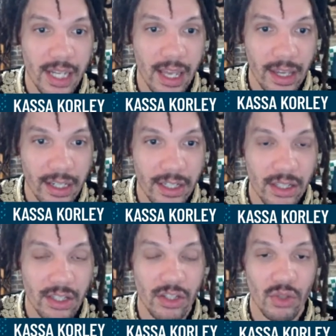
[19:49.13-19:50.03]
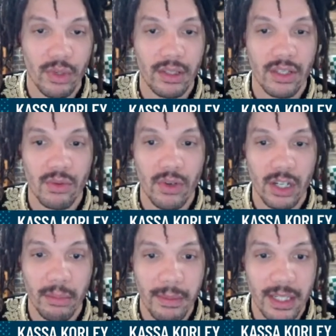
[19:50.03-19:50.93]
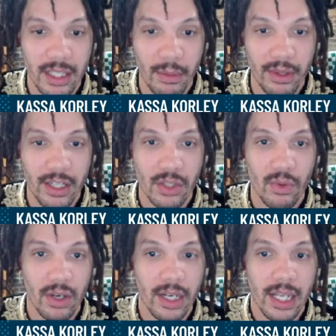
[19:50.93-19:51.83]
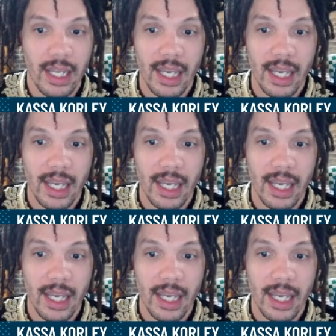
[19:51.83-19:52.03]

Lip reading: Now the idea is to swing this rook, maybe double this one.